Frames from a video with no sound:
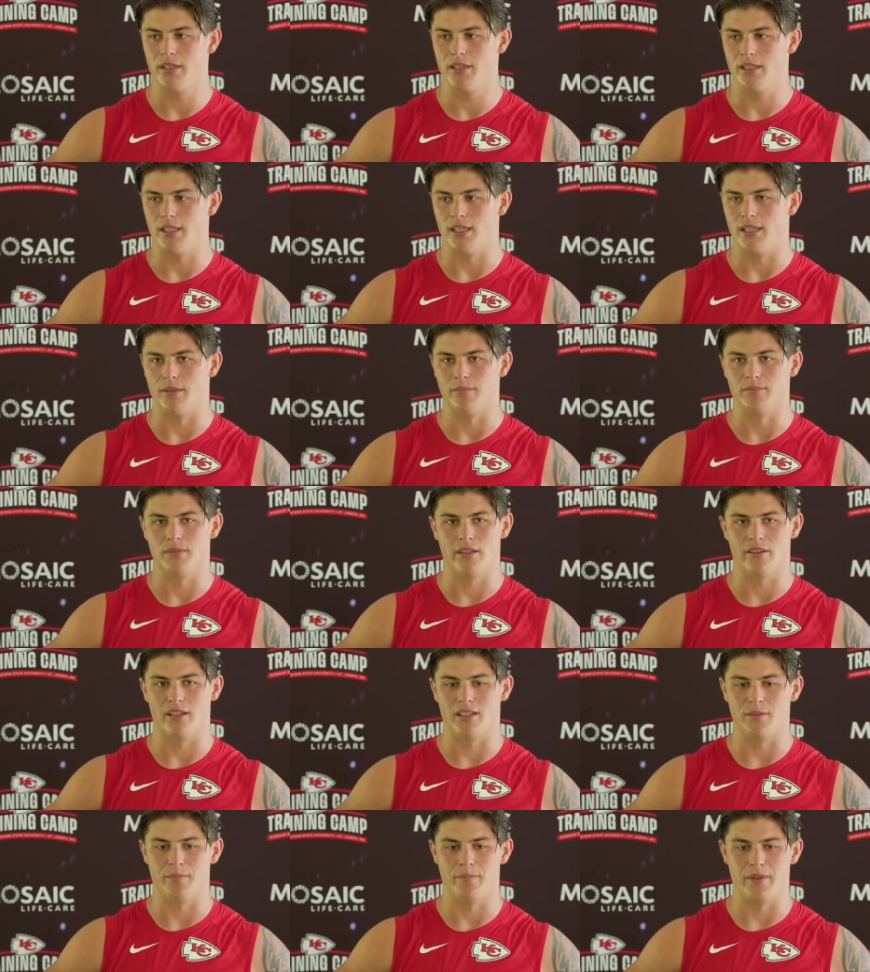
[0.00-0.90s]
Um, I
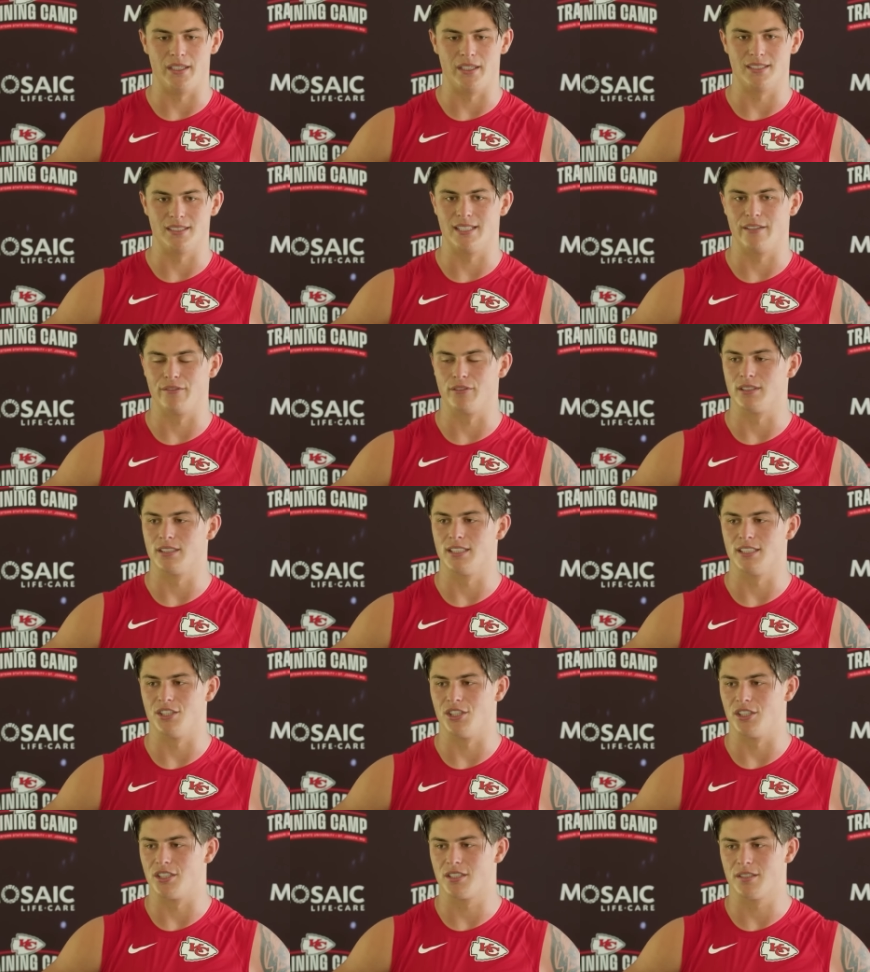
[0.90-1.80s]
think the biggest difference
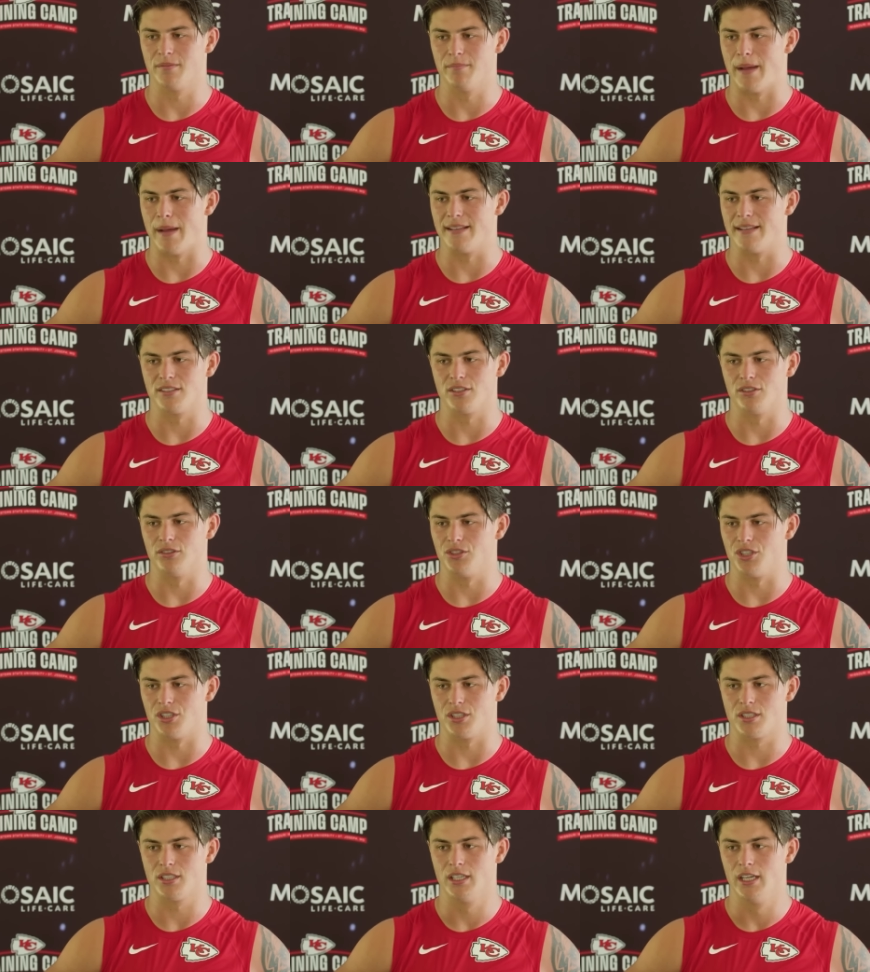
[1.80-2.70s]
is just mental,
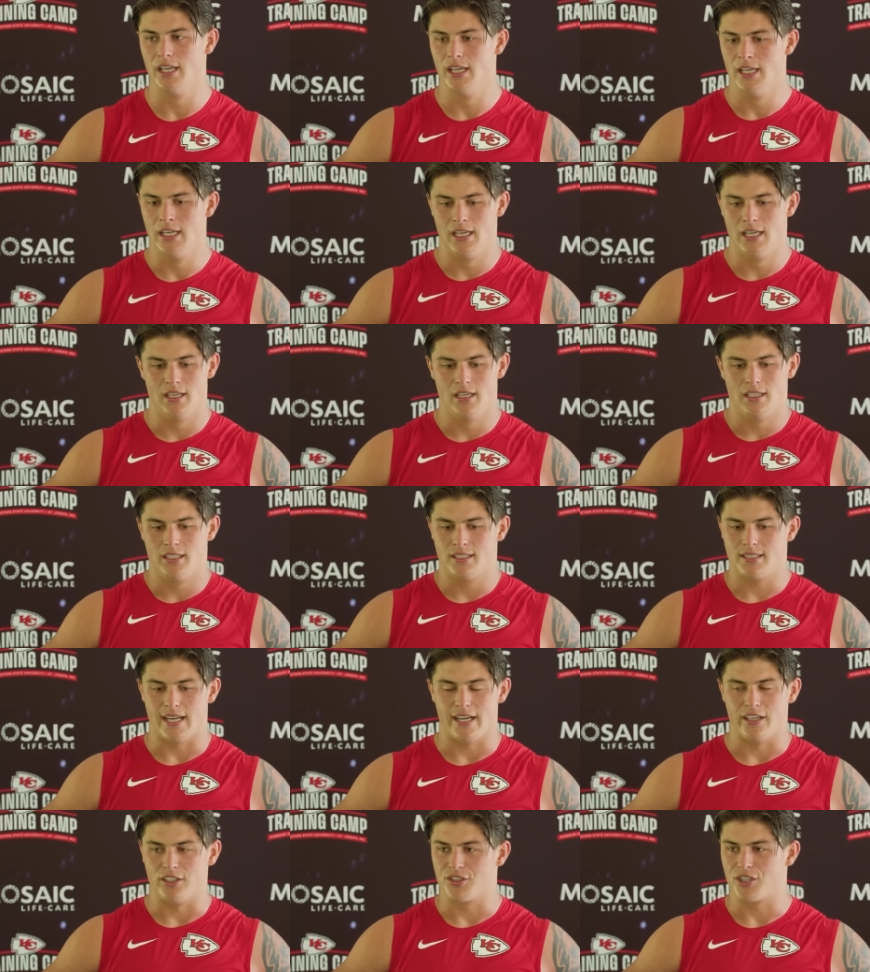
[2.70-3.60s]
just
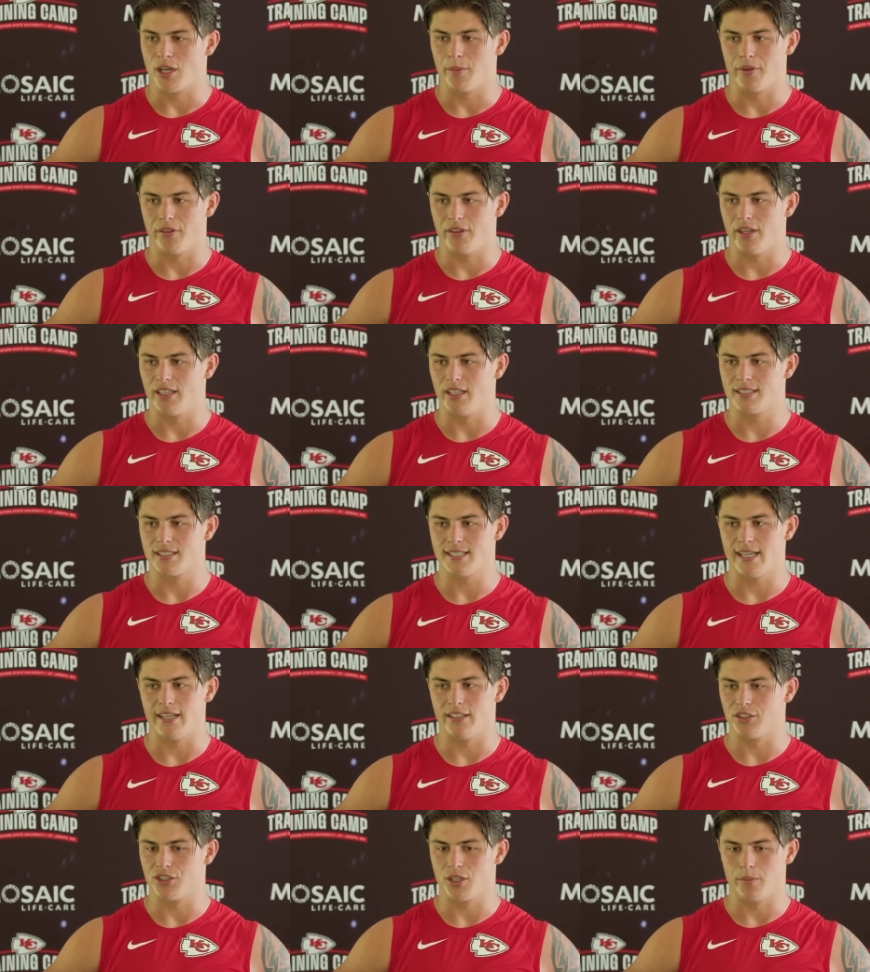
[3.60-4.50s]
staying on top of things,
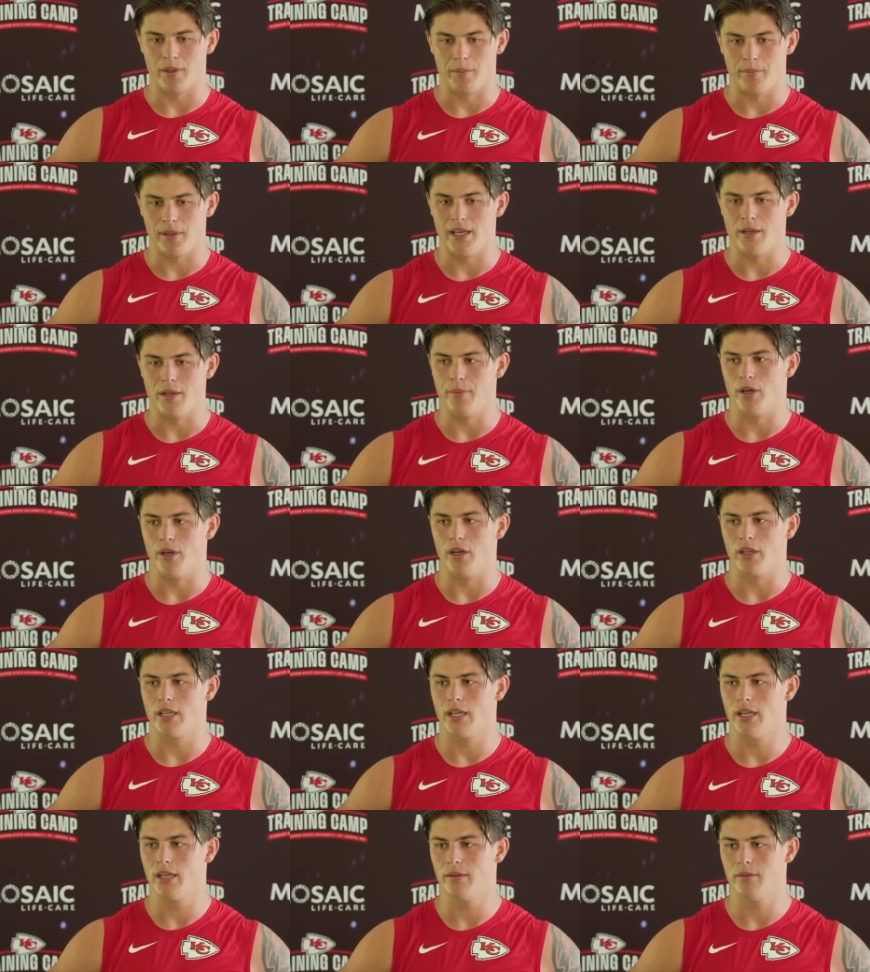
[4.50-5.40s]
staying on top of the playbook,
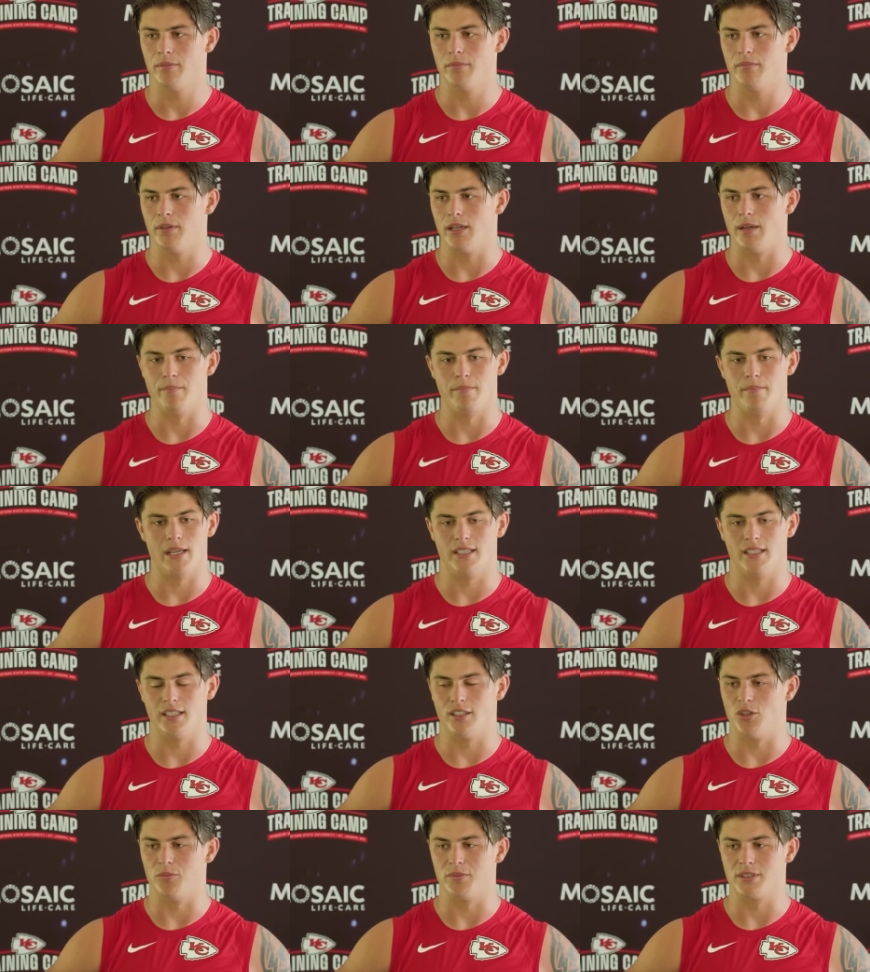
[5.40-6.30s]
and
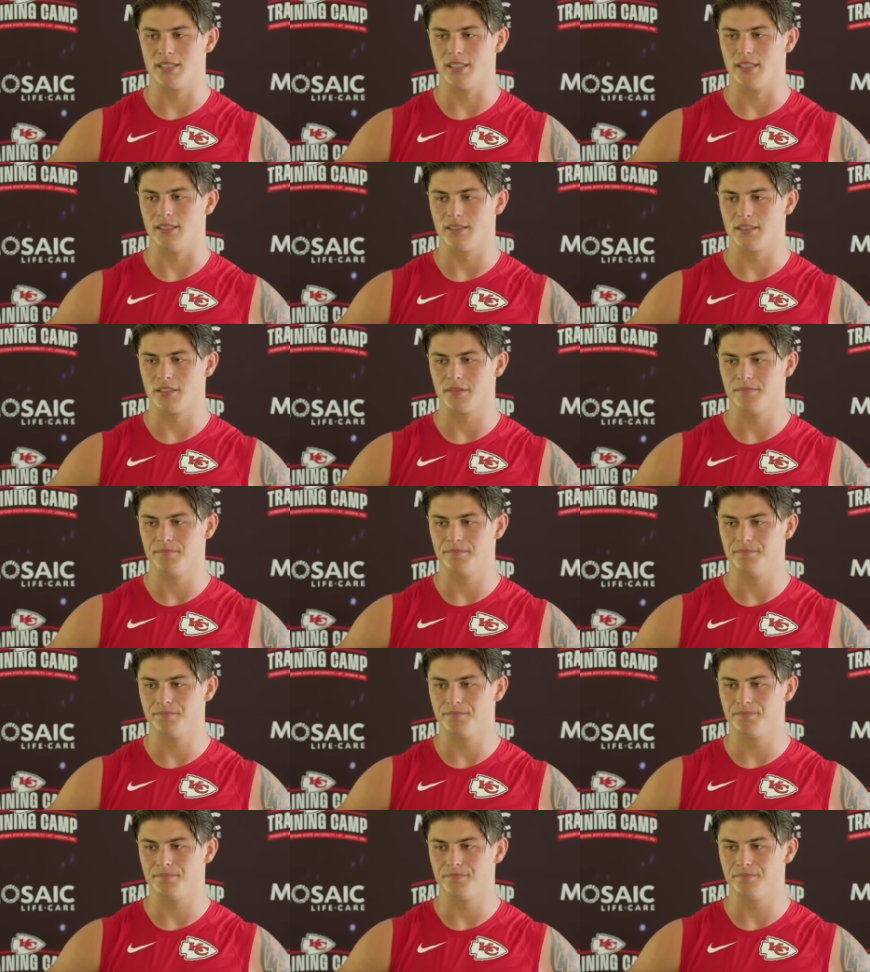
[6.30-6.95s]
making no mistakes.